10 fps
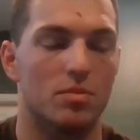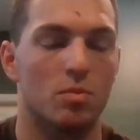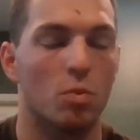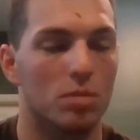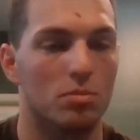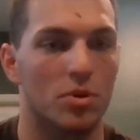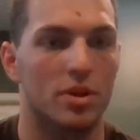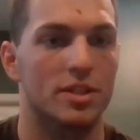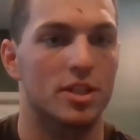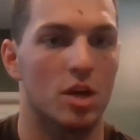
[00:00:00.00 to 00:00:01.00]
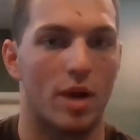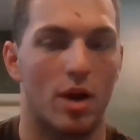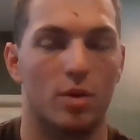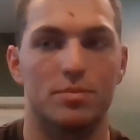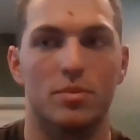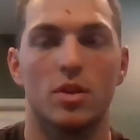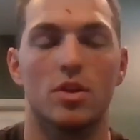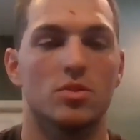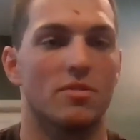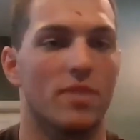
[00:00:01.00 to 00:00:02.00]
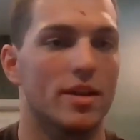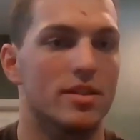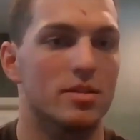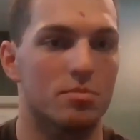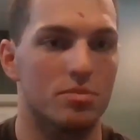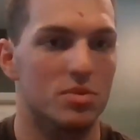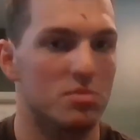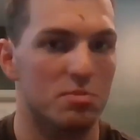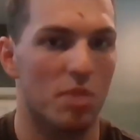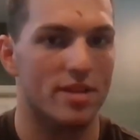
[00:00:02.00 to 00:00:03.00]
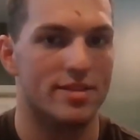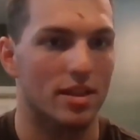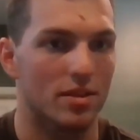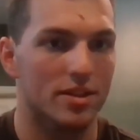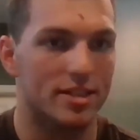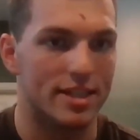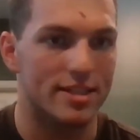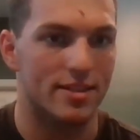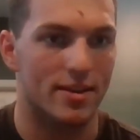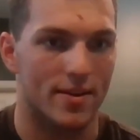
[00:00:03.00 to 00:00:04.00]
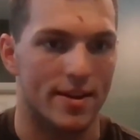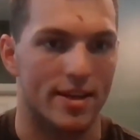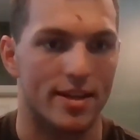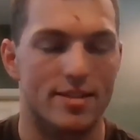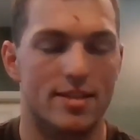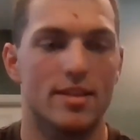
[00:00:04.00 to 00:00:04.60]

one morning to go out. So I find some spots that look decent on Onyx.